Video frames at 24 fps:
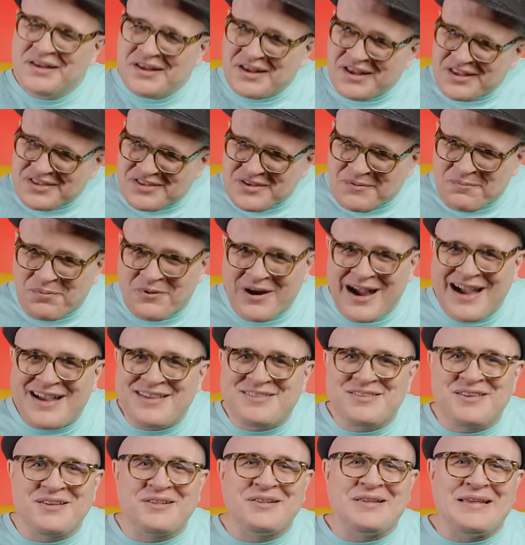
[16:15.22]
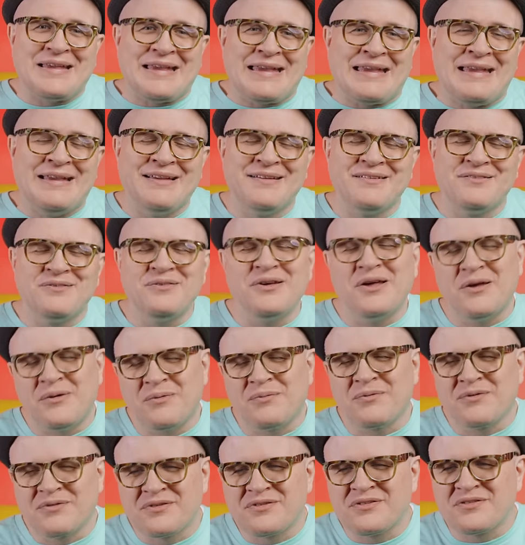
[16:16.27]
And surprisingly,
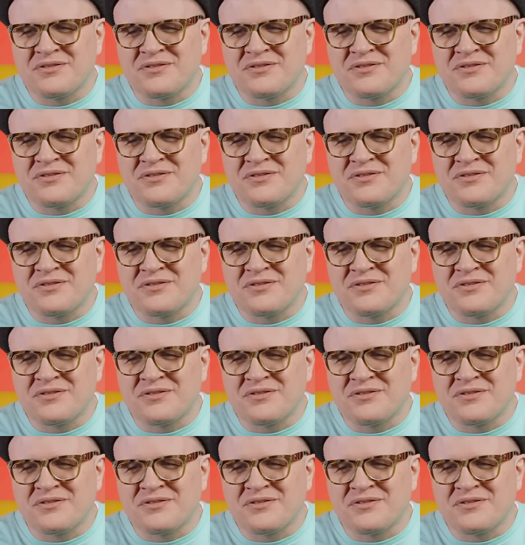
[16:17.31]
well,